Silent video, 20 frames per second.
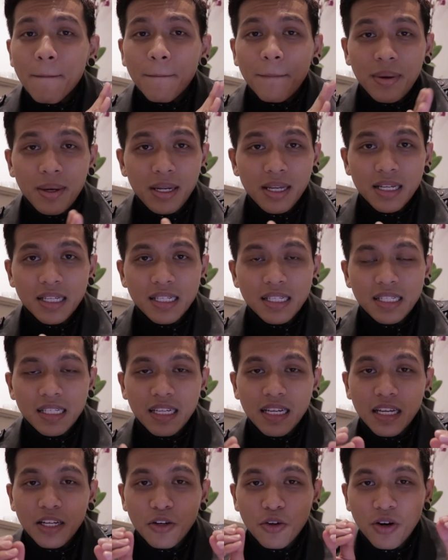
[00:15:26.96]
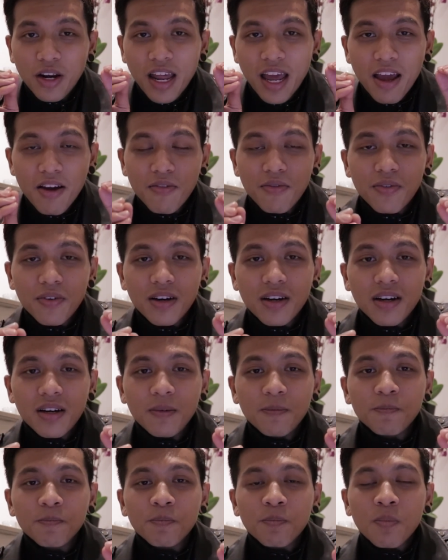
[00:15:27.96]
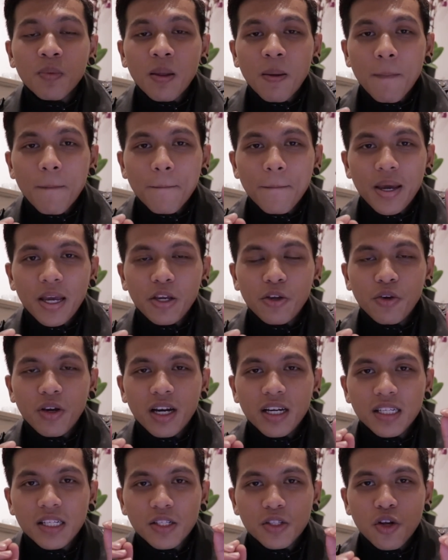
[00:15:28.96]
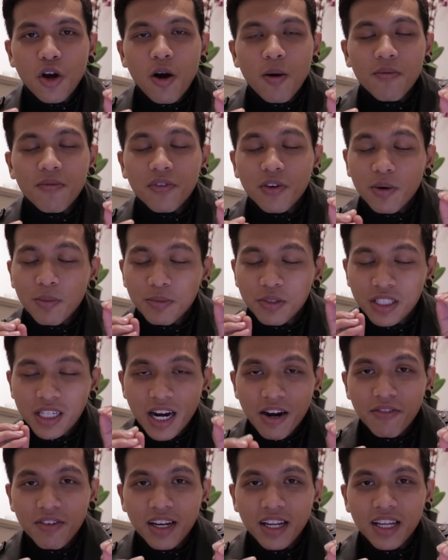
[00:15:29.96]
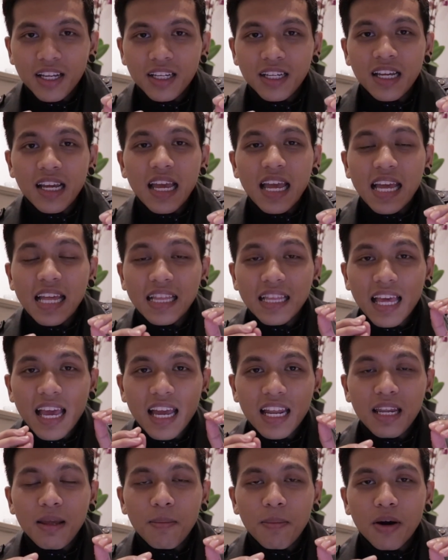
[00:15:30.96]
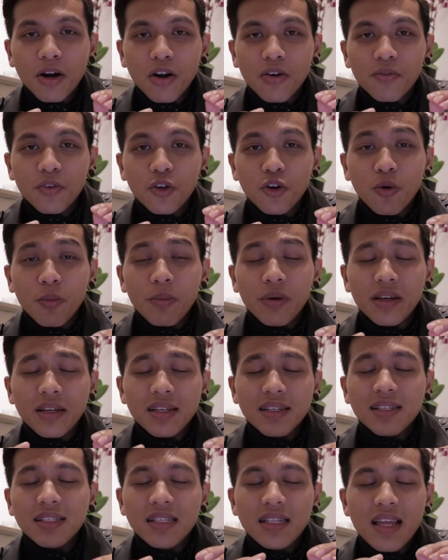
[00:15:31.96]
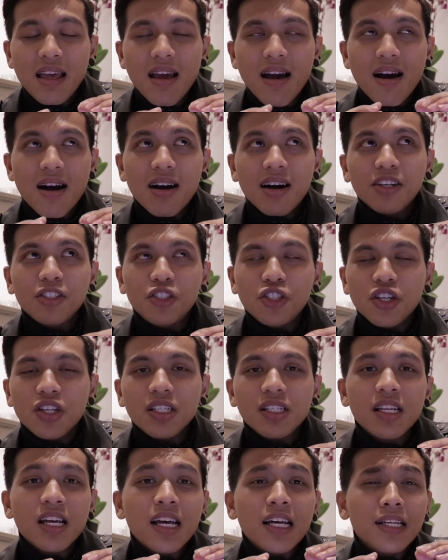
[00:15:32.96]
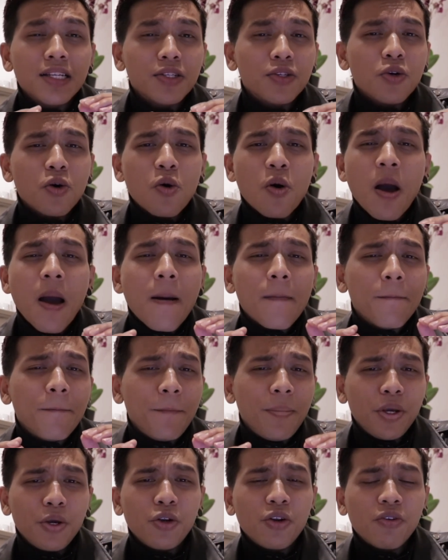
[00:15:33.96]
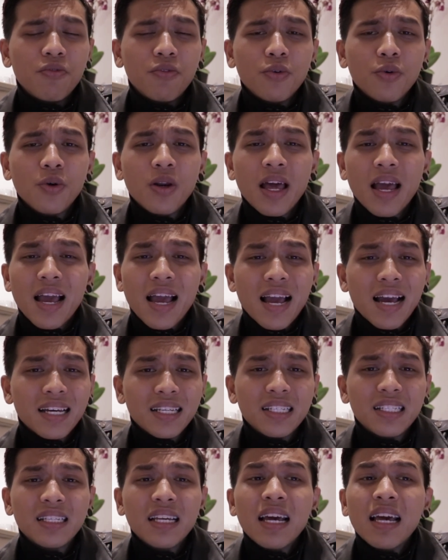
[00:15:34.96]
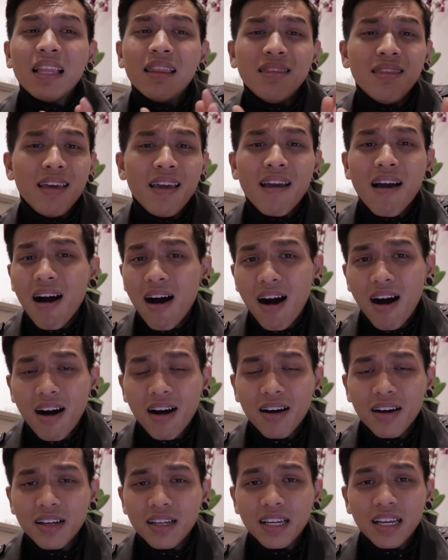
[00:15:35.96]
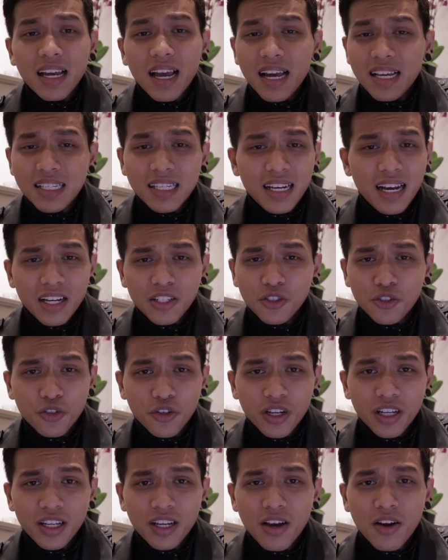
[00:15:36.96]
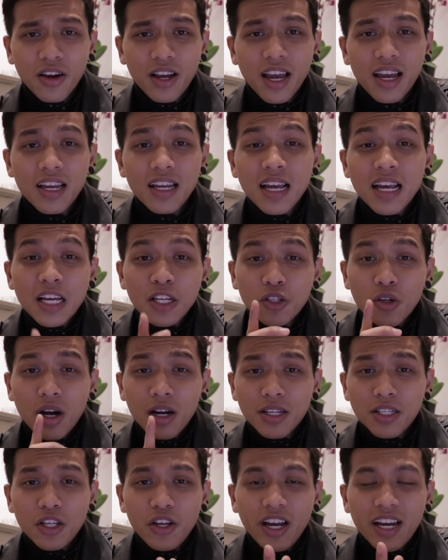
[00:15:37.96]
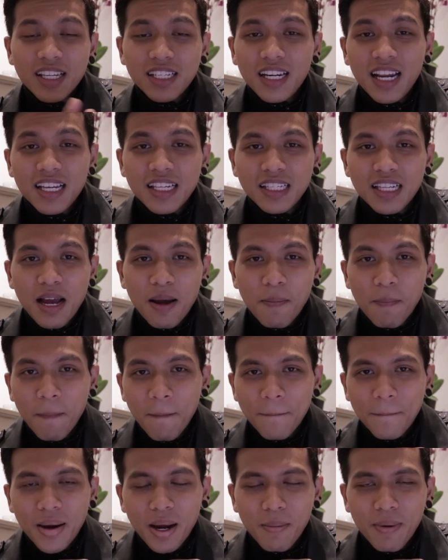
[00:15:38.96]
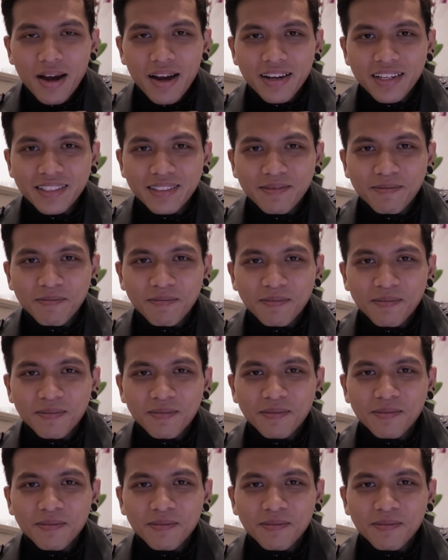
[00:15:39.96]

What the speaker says: please don't ever make you guys stop from traveling in any part of Europe, because they are just so beautiful as they are as a country. Okay, so I'll see you guys next time. Bye bye.